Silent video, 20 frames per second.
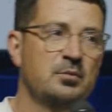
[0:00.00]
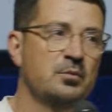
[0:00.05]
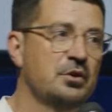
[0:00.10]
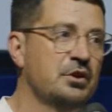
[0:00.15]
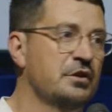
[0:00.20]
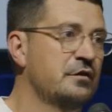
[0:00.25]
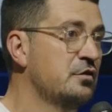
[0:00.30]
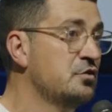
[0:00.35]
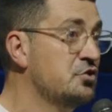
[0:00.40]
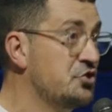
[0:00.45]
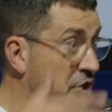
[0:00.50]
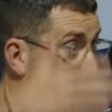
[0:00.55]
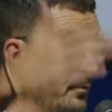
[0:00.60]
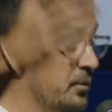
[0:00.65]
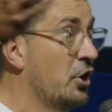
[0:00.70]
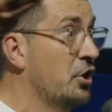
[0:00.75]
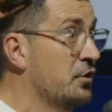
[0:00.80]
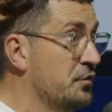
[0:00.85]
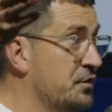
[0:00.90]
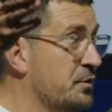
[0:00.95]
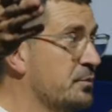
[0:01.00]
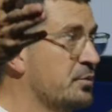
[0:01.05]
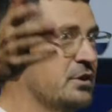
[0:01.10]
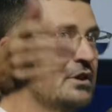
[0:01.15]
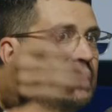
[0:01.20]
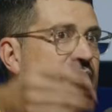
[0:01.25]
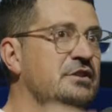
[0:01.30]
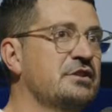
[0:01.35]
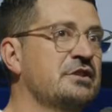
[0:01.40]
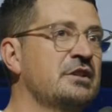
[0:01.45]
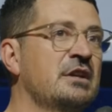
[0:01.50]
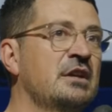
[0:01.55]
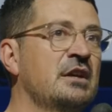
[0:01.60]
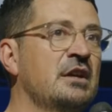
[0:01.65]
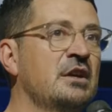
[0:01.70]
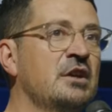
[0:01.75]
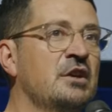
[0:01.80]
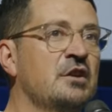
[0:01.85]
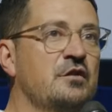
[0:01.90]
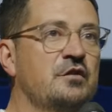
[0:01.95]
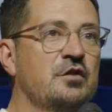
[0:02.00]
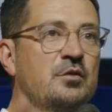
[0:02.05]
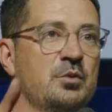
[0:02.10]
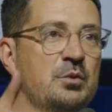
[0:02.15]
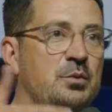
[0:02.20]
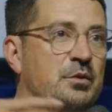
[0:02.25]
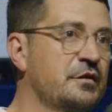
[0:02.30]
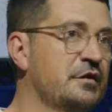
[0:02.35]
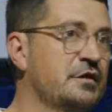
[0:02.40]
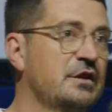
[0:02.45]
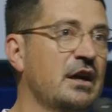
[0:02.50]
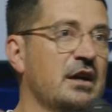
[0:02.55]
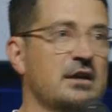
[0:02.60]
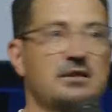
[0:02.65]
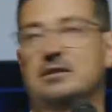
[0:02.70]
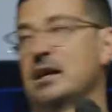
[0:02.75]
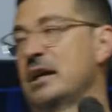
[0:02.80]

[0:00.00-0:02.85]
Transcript: wanted to jump off the bridge. So we were stuck,